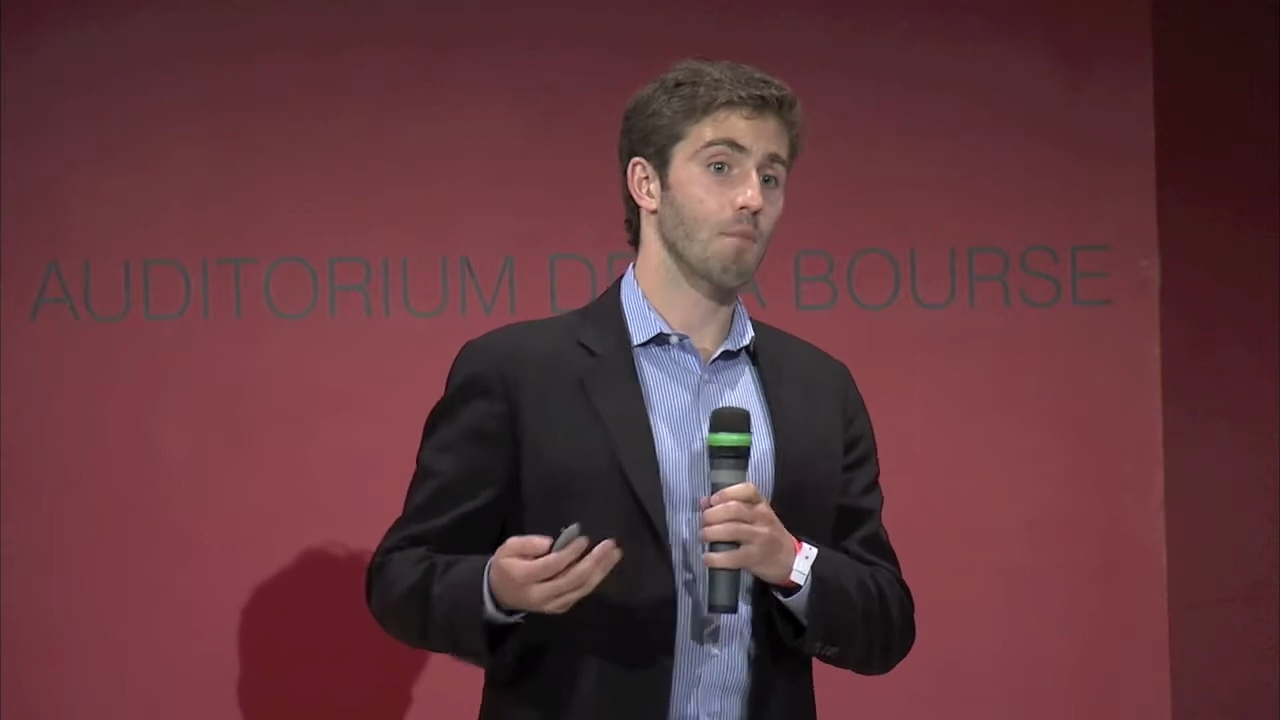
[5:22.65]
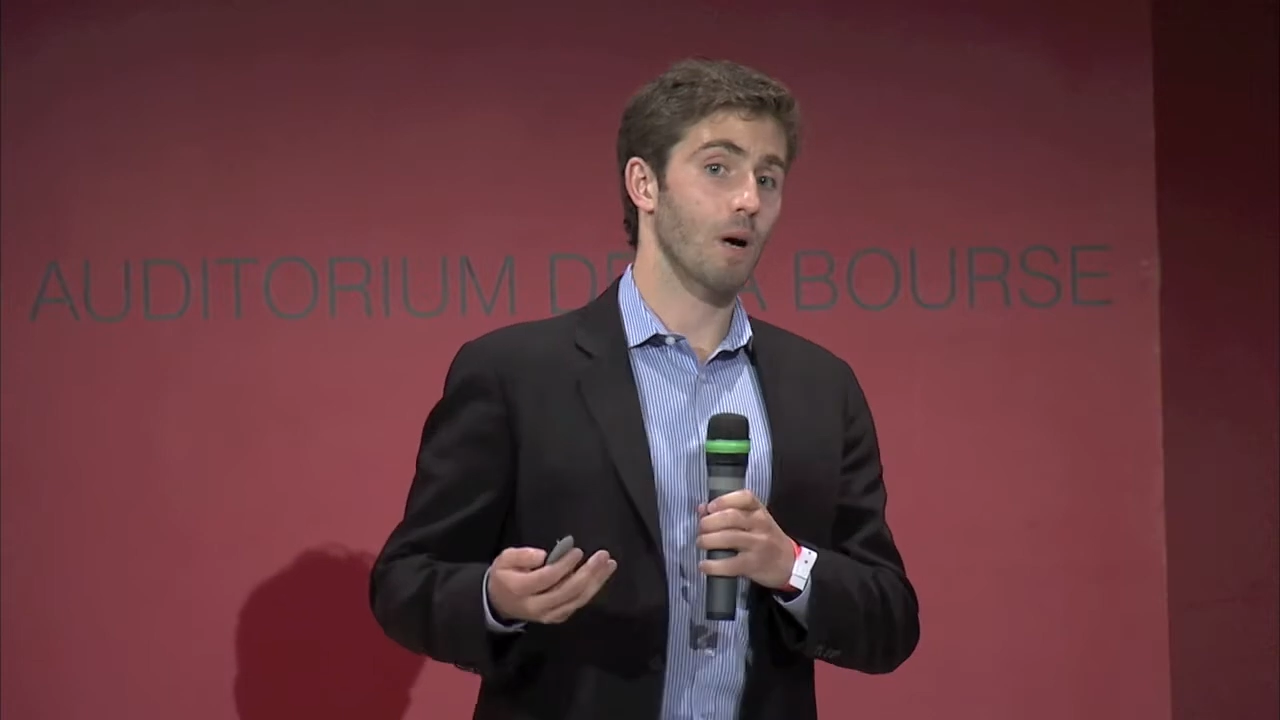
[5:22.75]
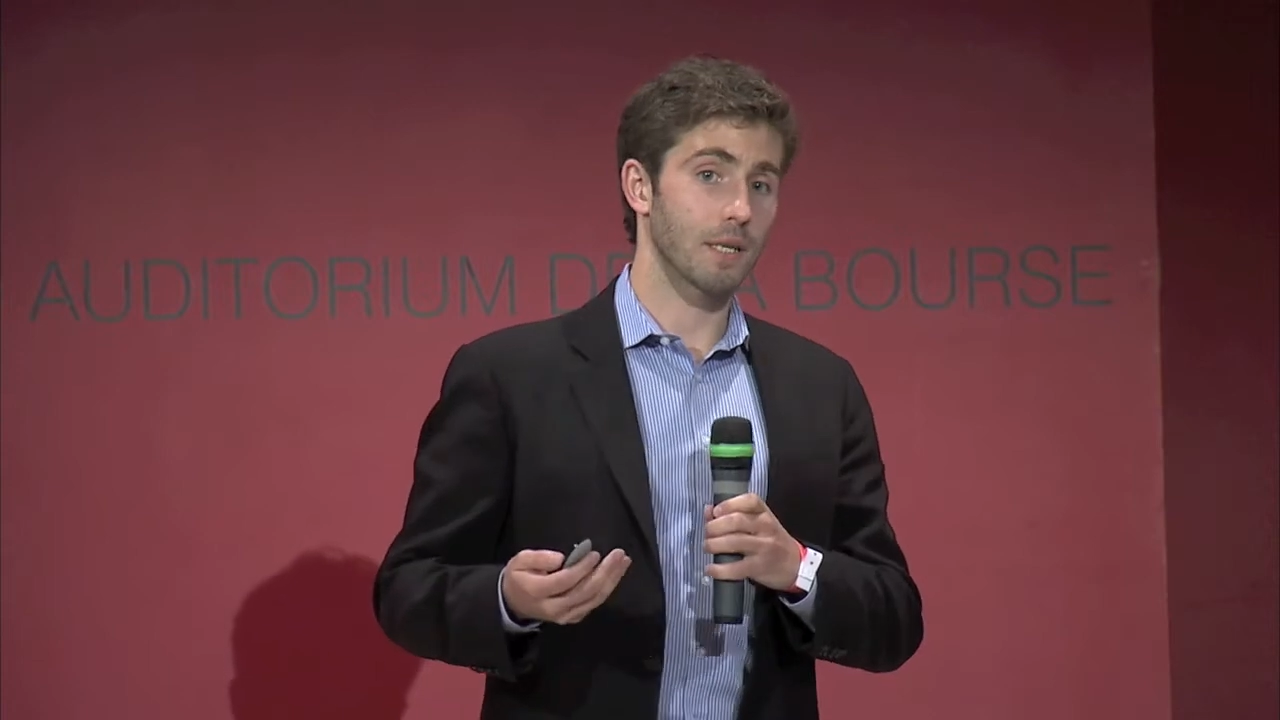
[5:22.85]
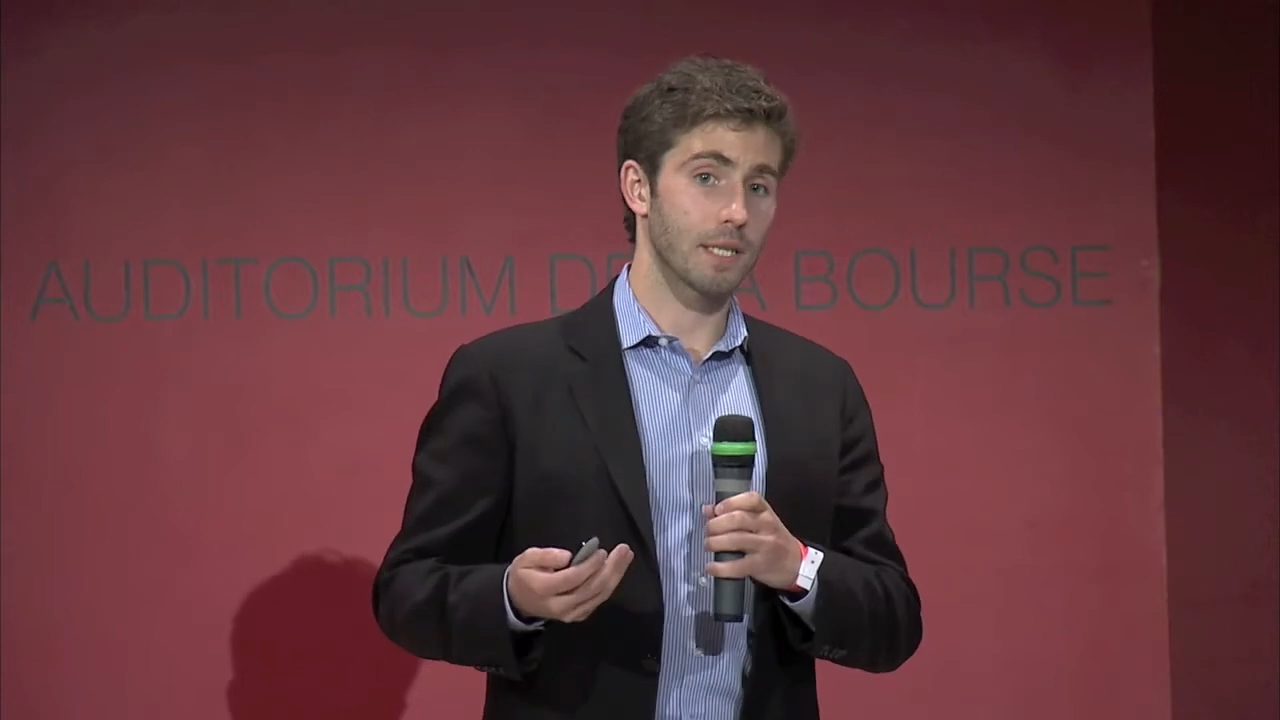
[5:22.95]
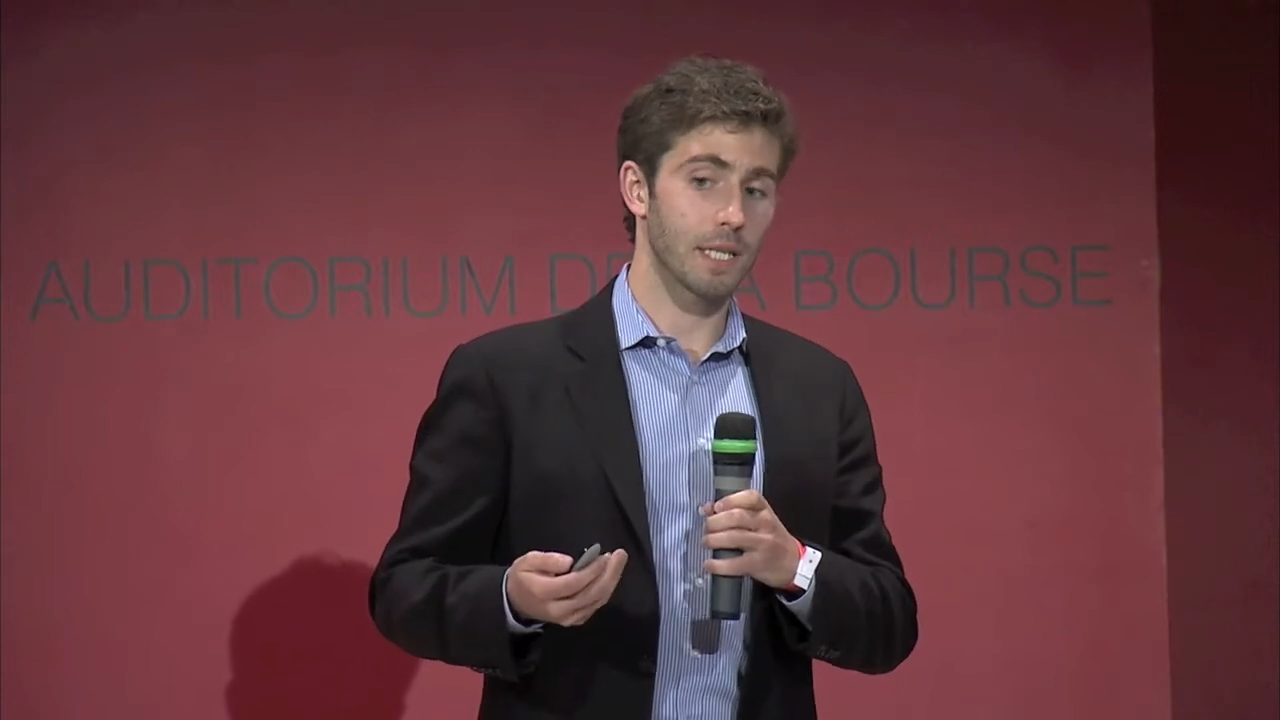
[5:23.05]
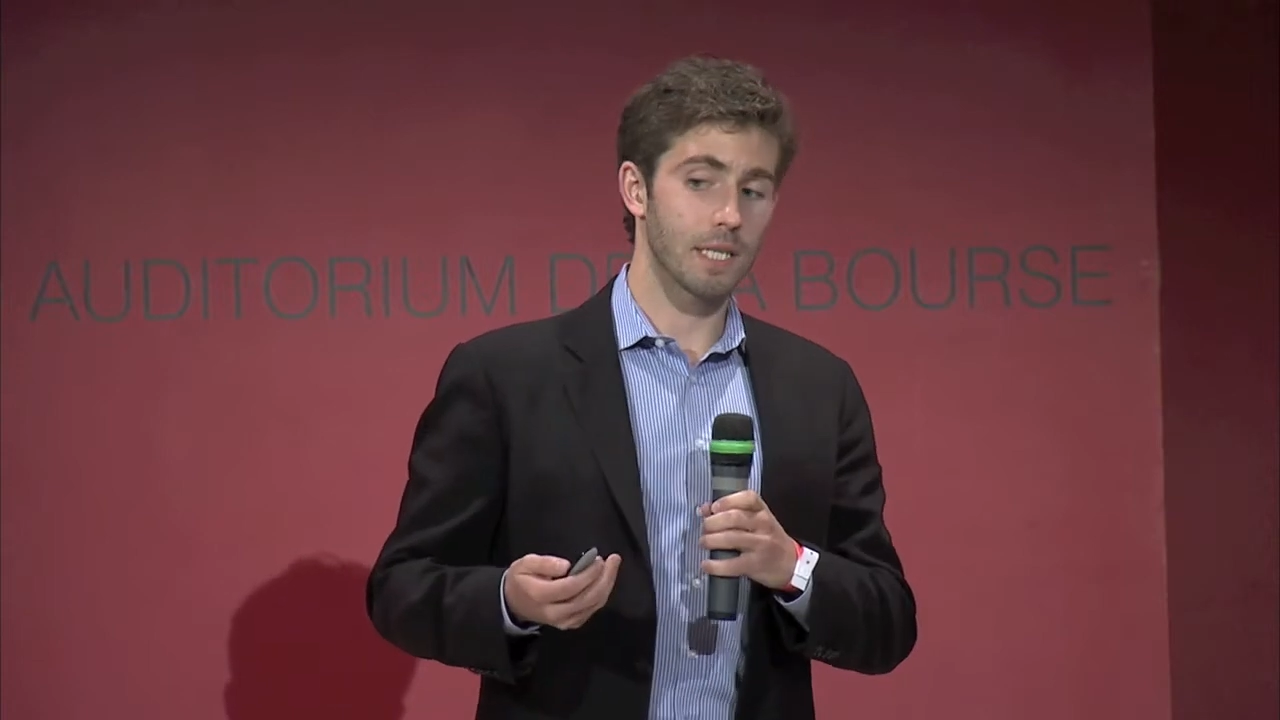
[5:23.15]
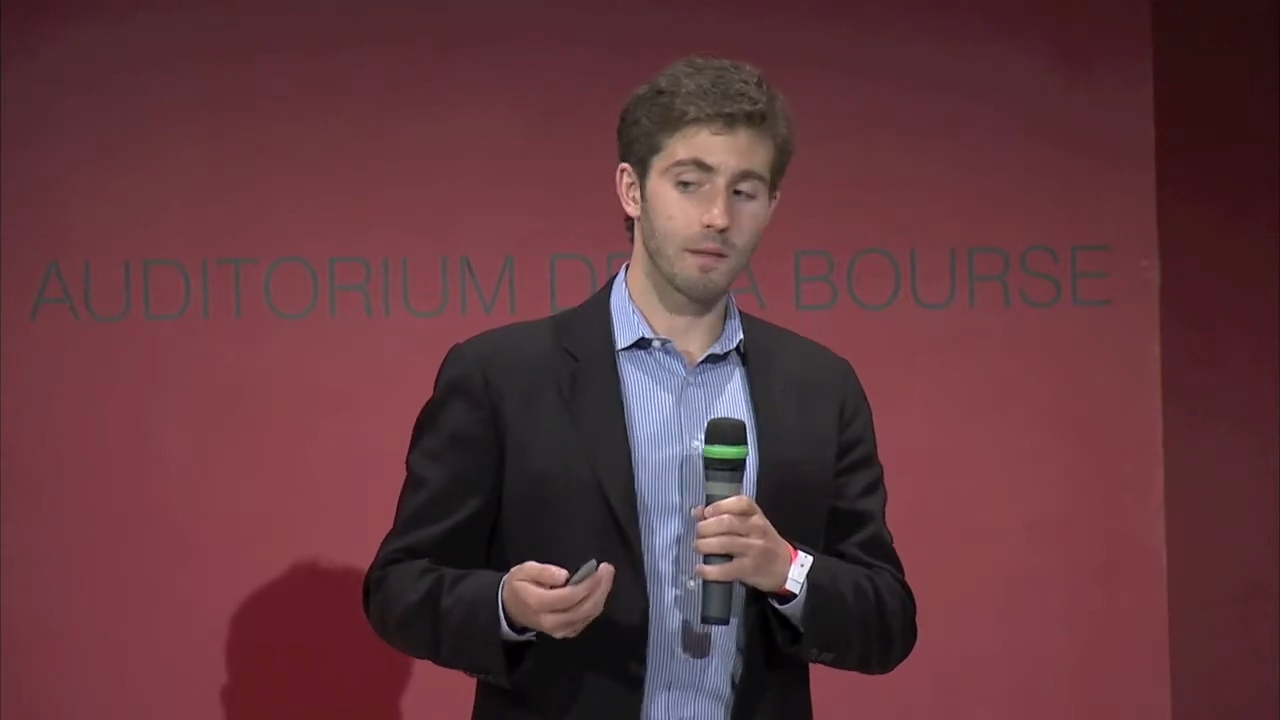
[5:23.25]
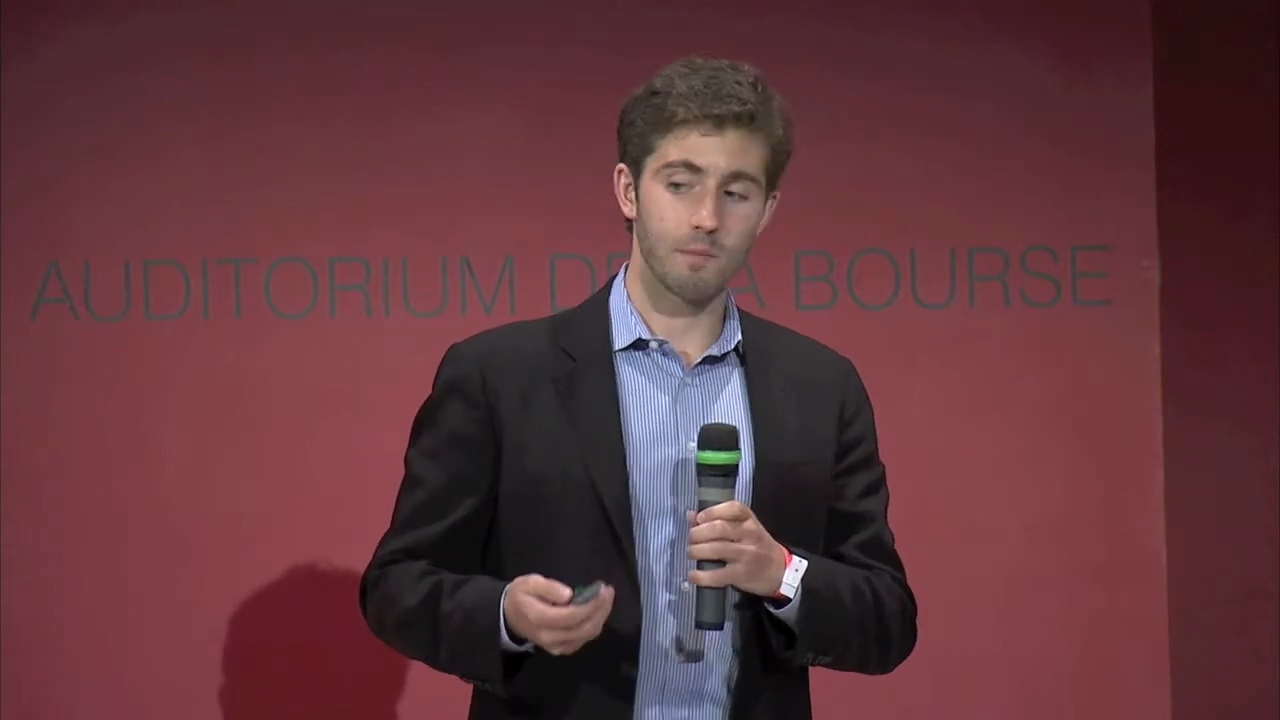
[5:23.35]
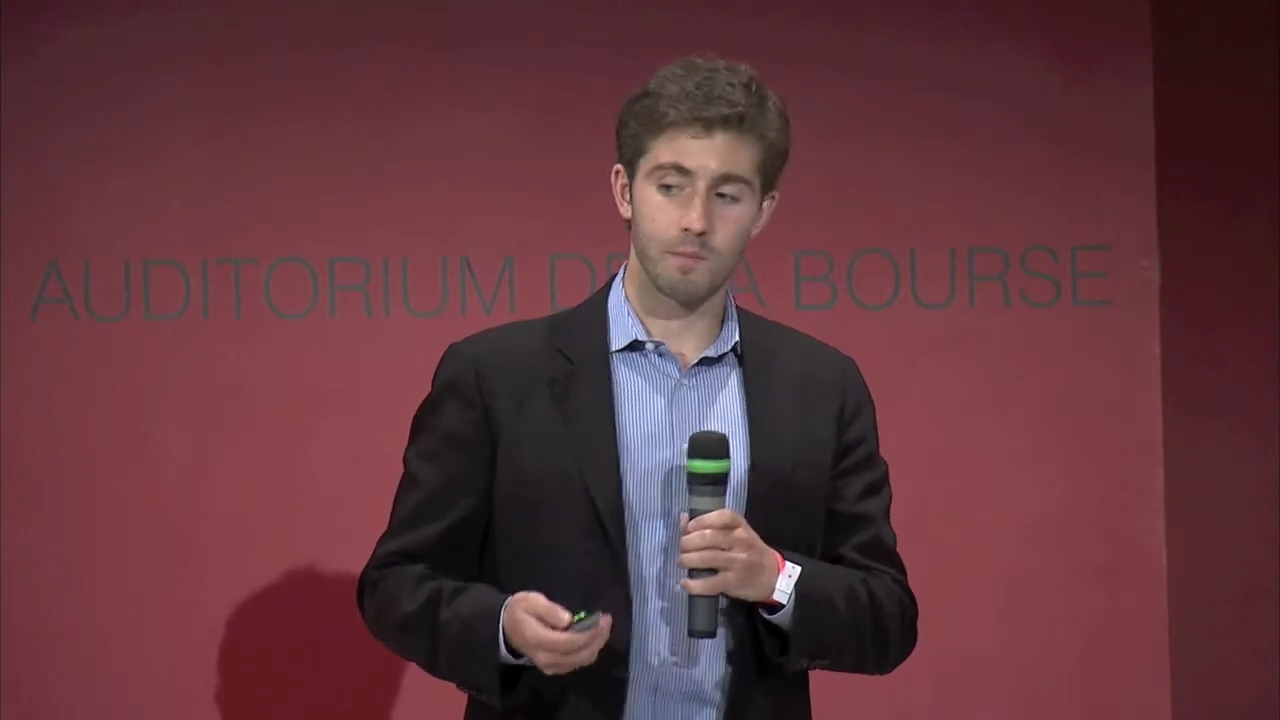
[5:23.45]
monetization.